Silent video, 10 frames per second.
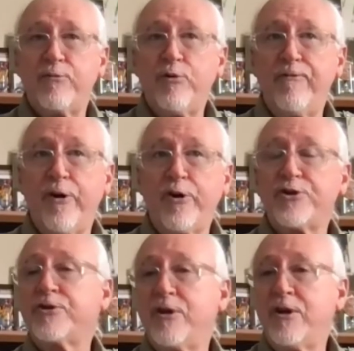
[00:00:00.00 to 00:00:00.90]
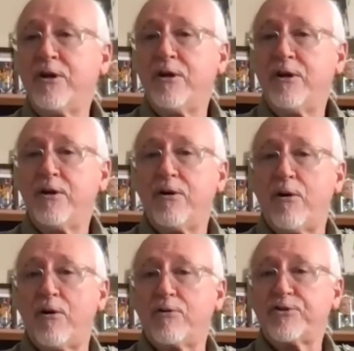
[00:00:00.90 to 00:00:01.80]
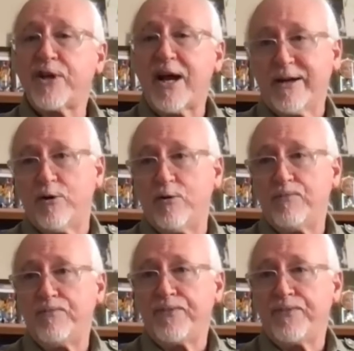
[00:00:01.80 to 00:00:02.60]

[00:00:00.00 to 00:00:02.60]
reverse uh, cycle